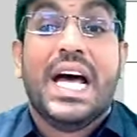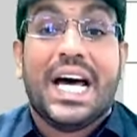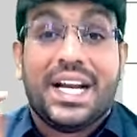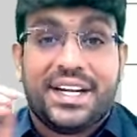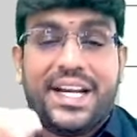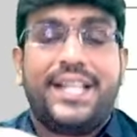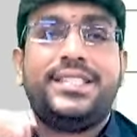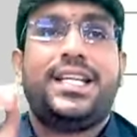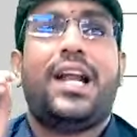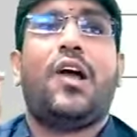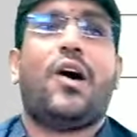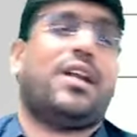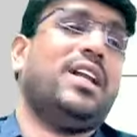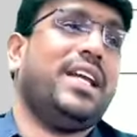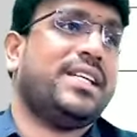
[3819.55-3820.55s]
Rental
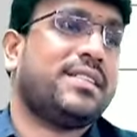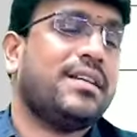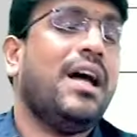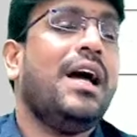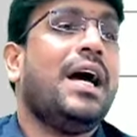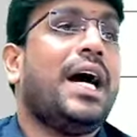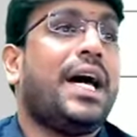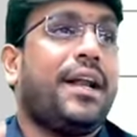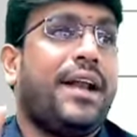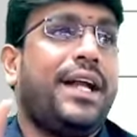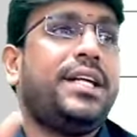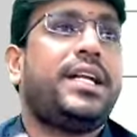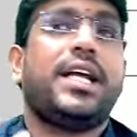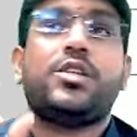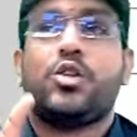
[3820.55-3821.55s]
or lease.
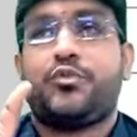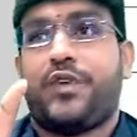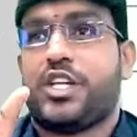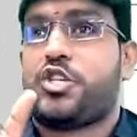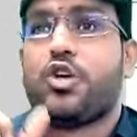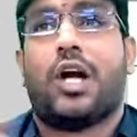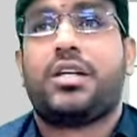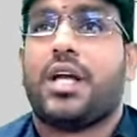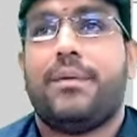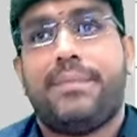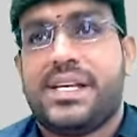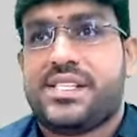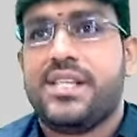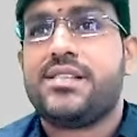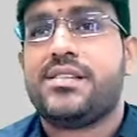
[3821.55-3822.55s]
Rent is used for short-term
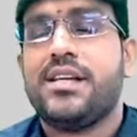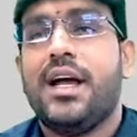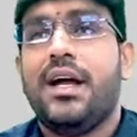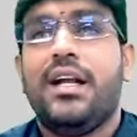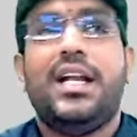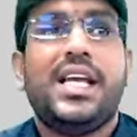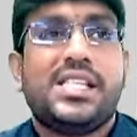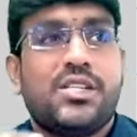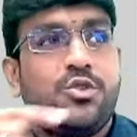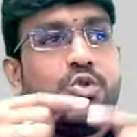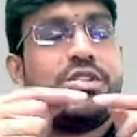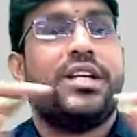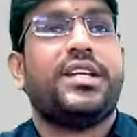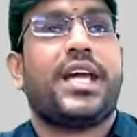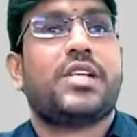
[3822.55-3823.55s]
basis. Lease is used
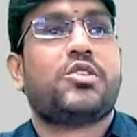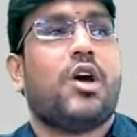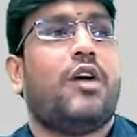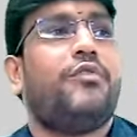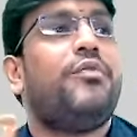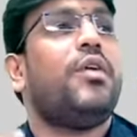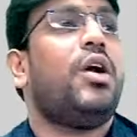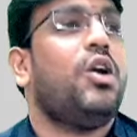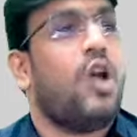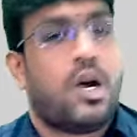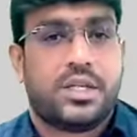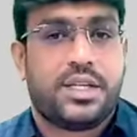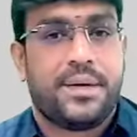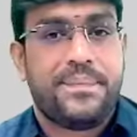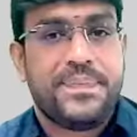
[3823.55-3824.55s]
in case of
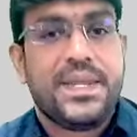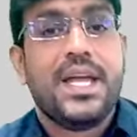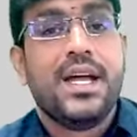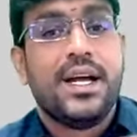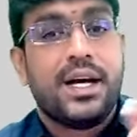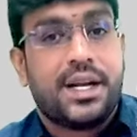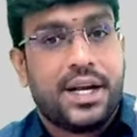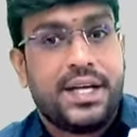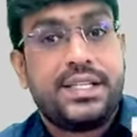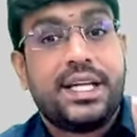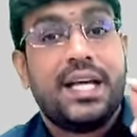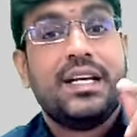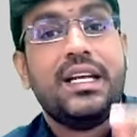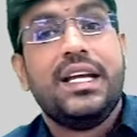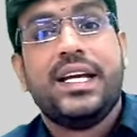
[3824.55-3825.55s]
long-term. Rental,
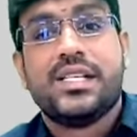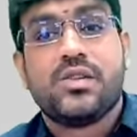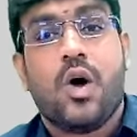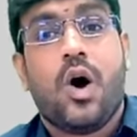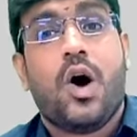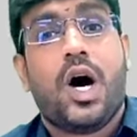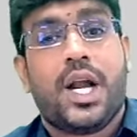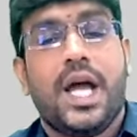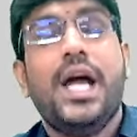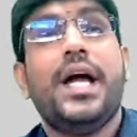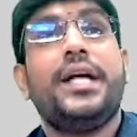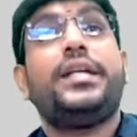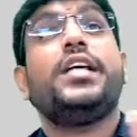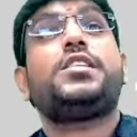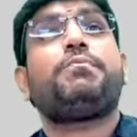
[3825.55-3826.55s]
lease, or
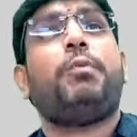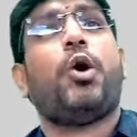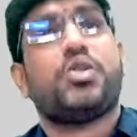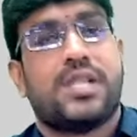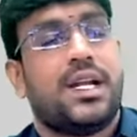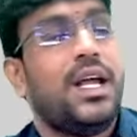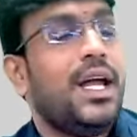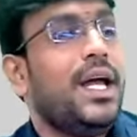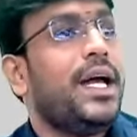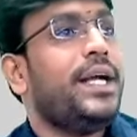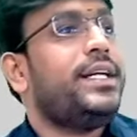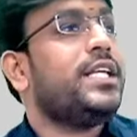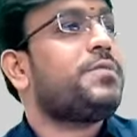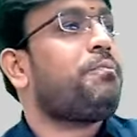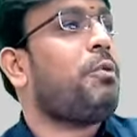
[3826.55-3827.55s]
disposal.
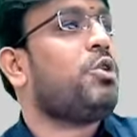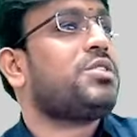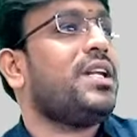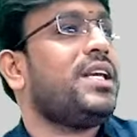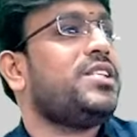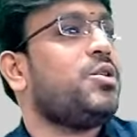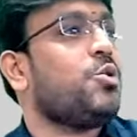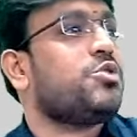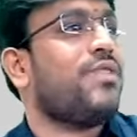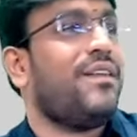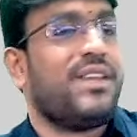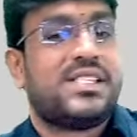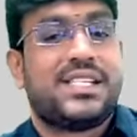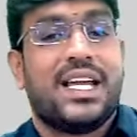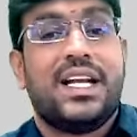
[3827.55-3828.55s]
Disposal is used when we
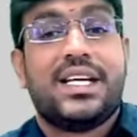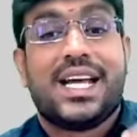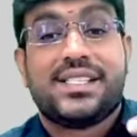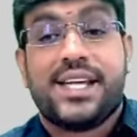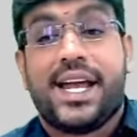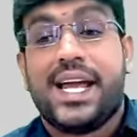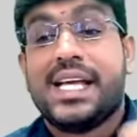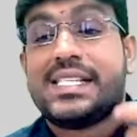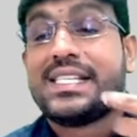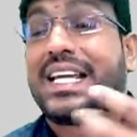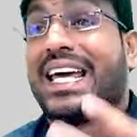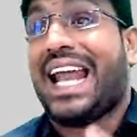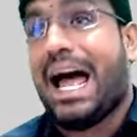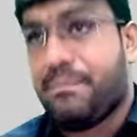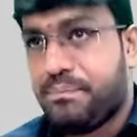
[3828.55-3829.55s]
sell it as a
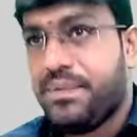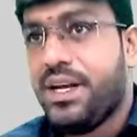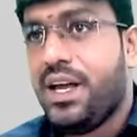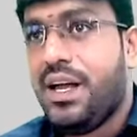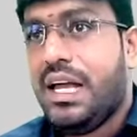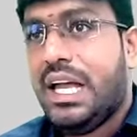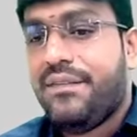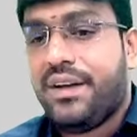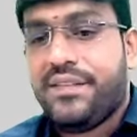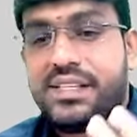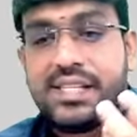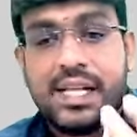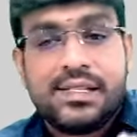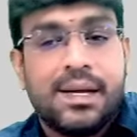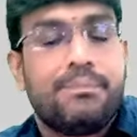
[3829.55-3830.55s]
scrap. When we
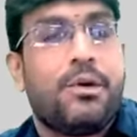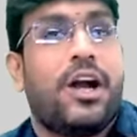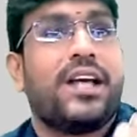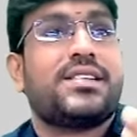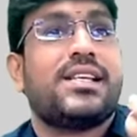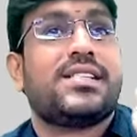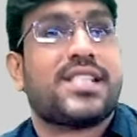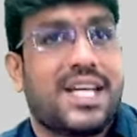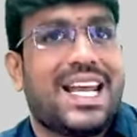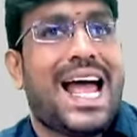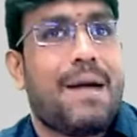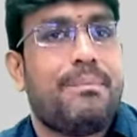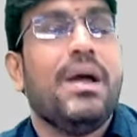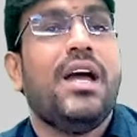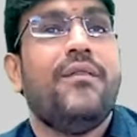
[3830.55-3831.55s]
sell some products as
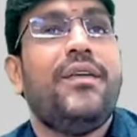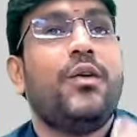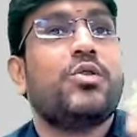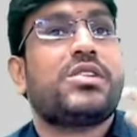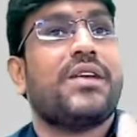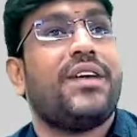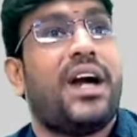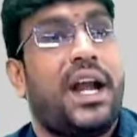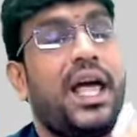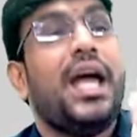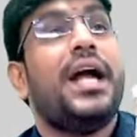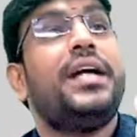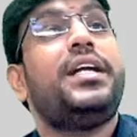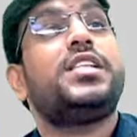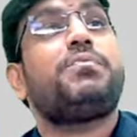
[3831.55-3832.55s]
scrap, we use the
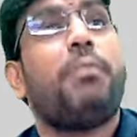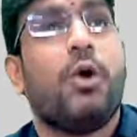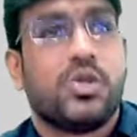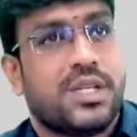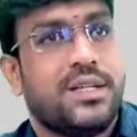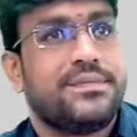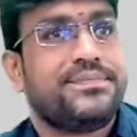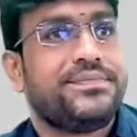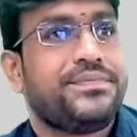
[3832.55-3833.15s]
word disposal.